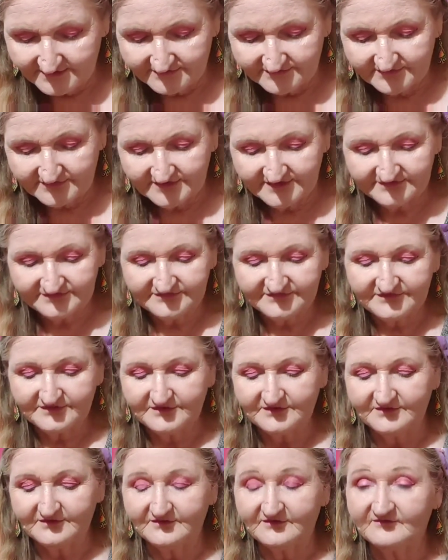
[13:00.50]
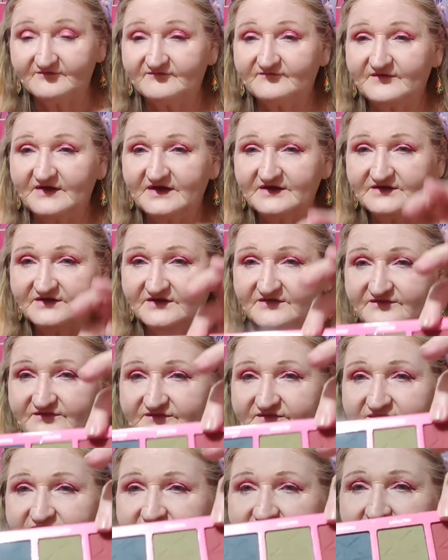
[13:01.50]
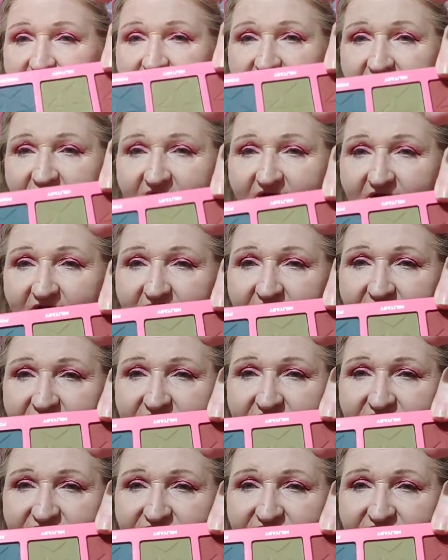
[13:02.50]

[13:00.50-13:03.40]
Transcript: So let's do Fetish and